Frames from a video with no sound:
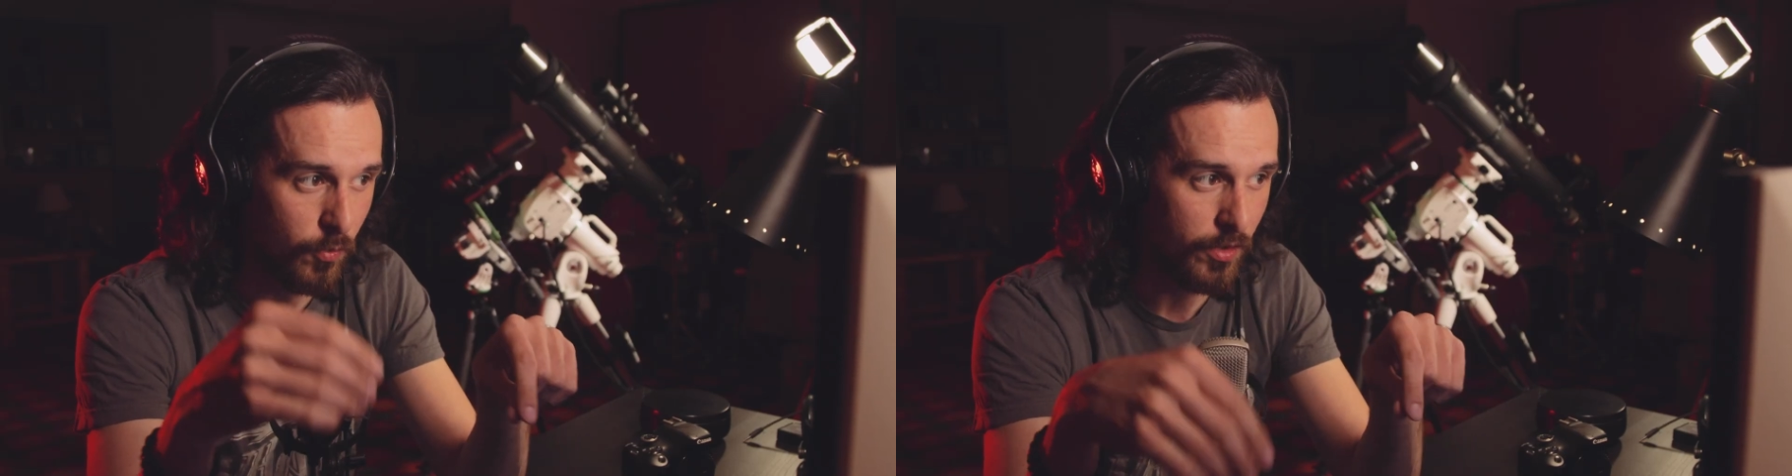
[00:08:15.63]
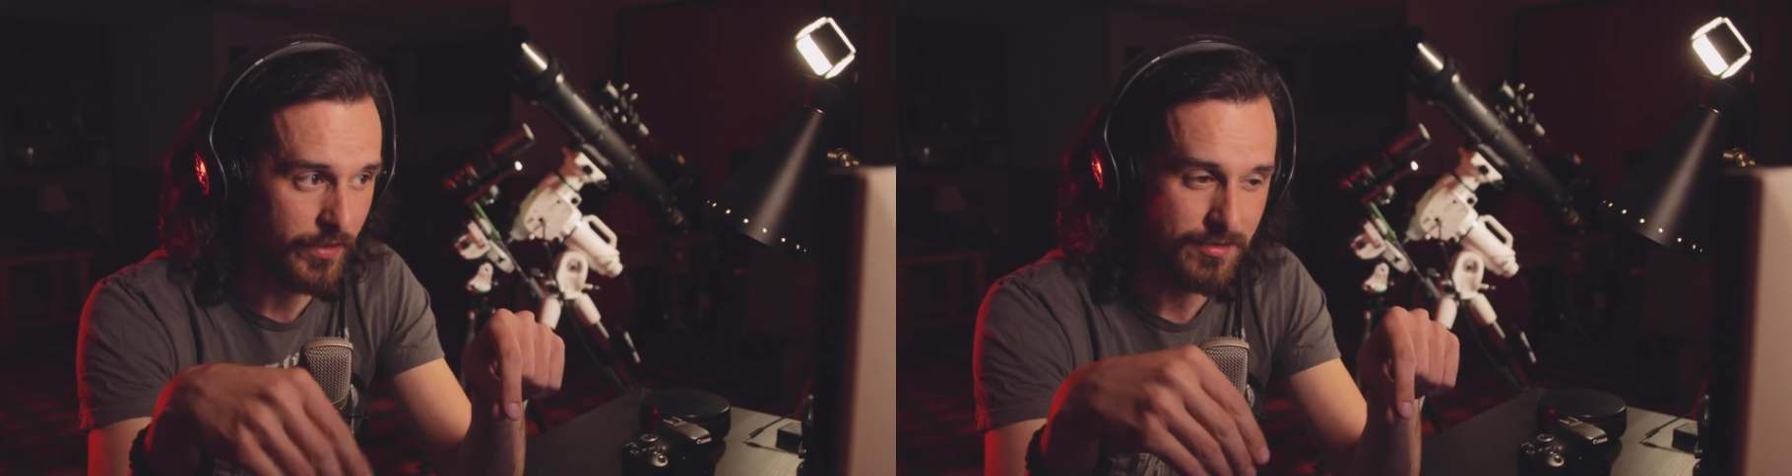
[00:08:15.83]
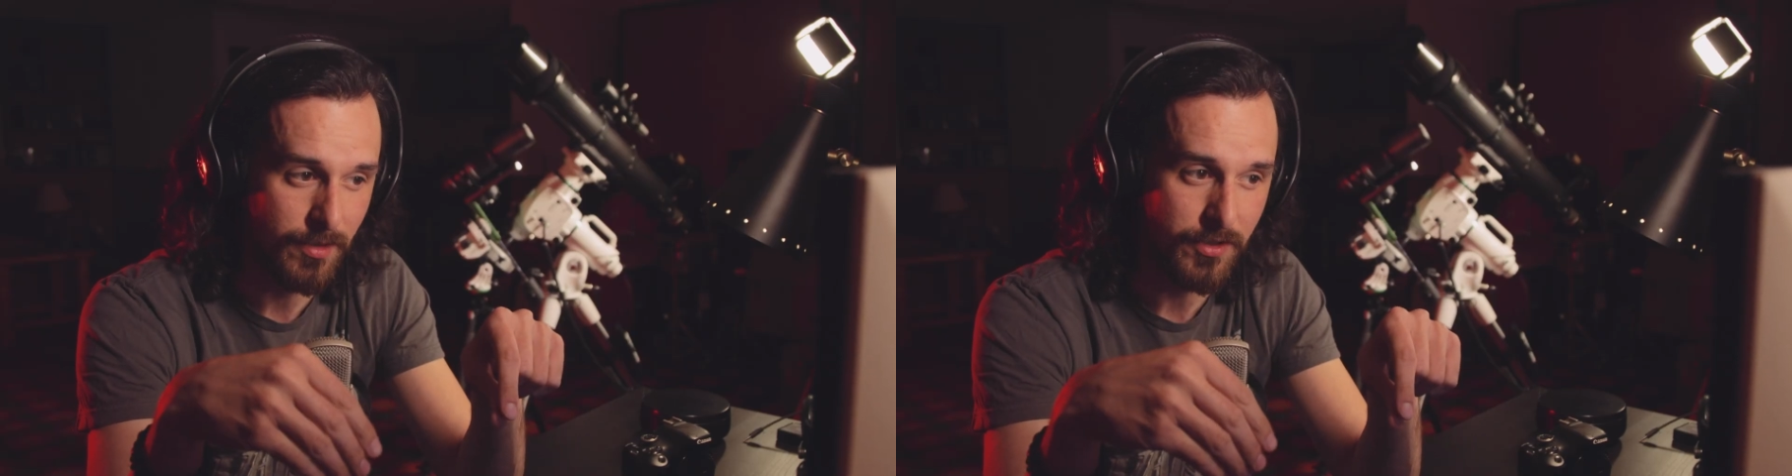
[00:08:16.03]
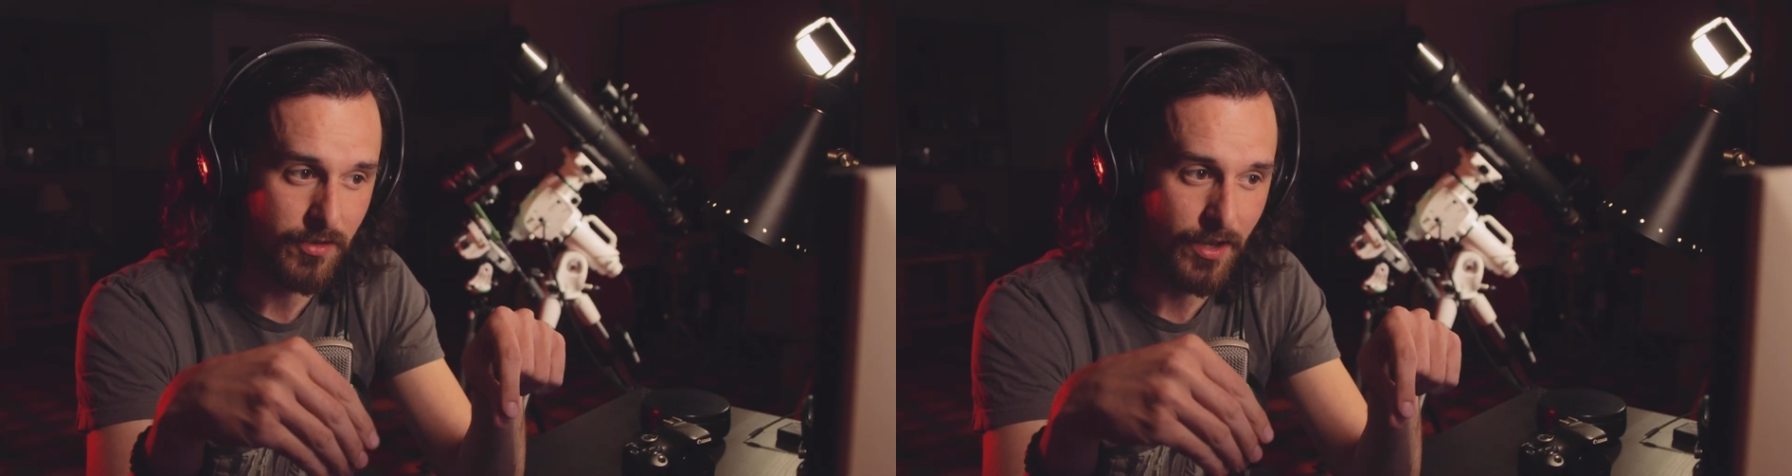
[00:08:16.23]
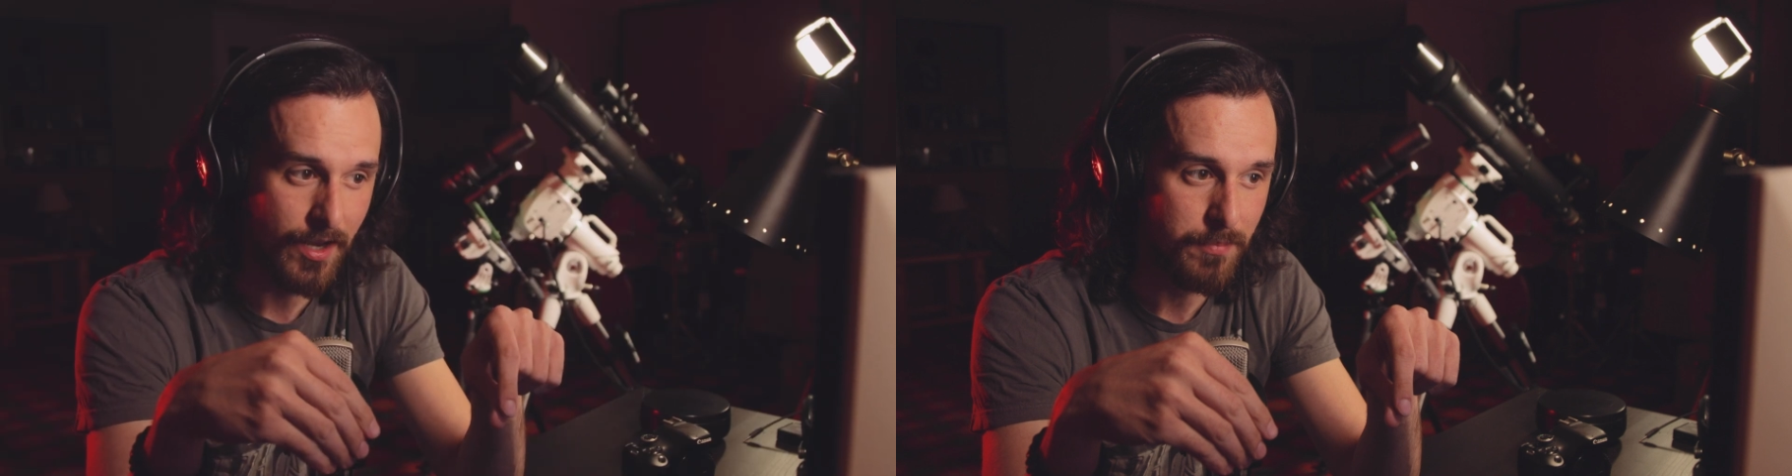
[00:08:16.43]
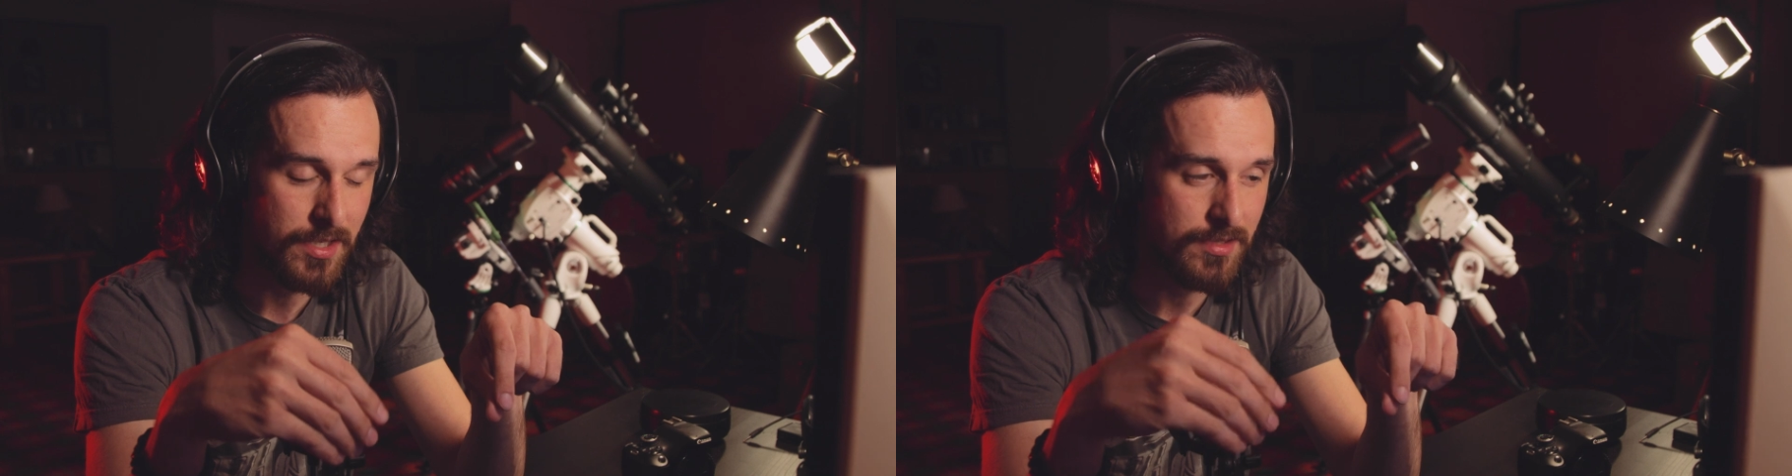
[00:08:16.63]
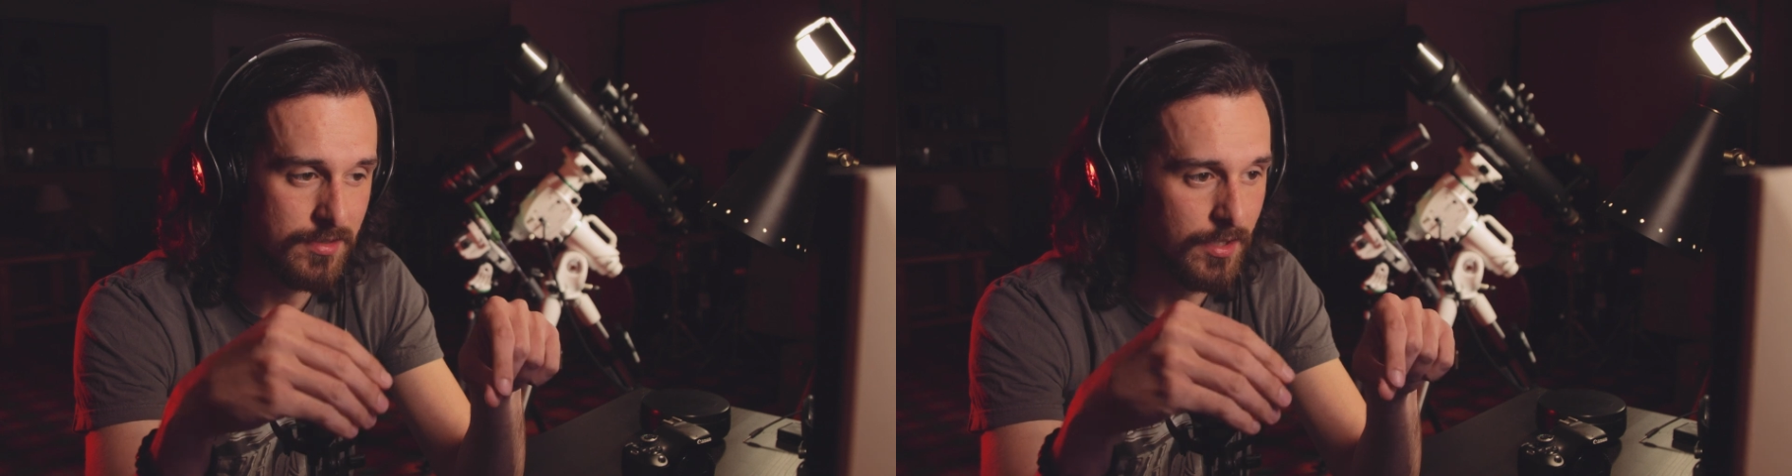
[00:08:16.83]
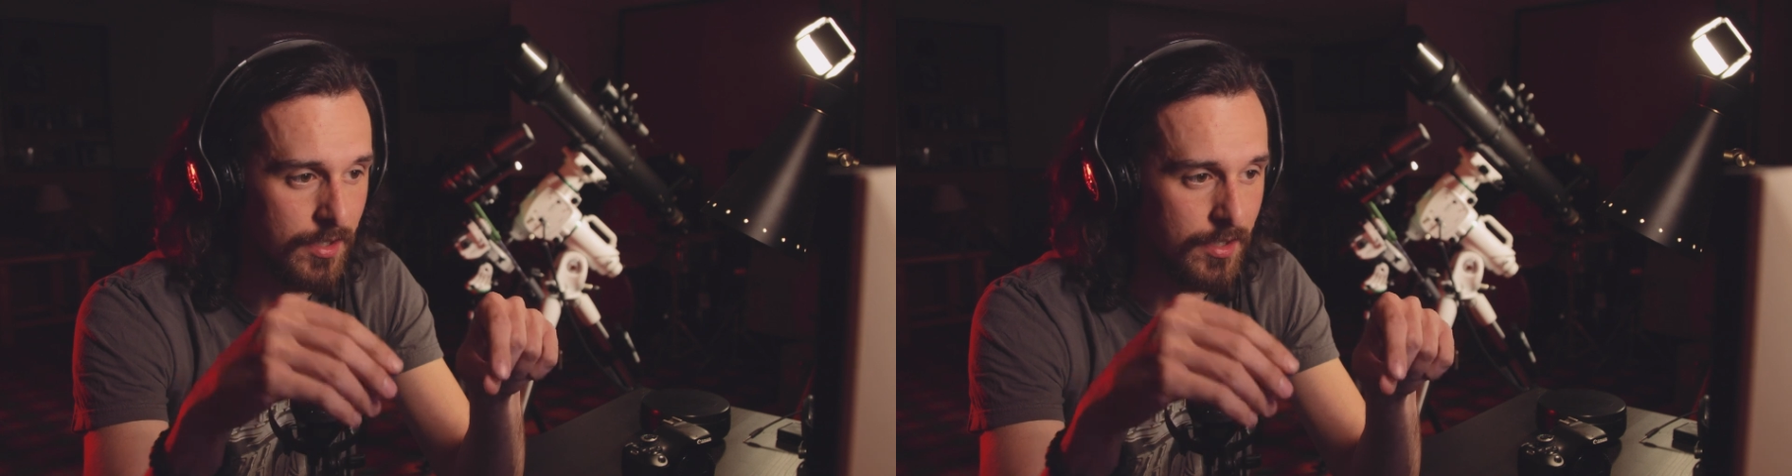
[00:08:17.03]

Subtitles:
one that's up near the eyepiece.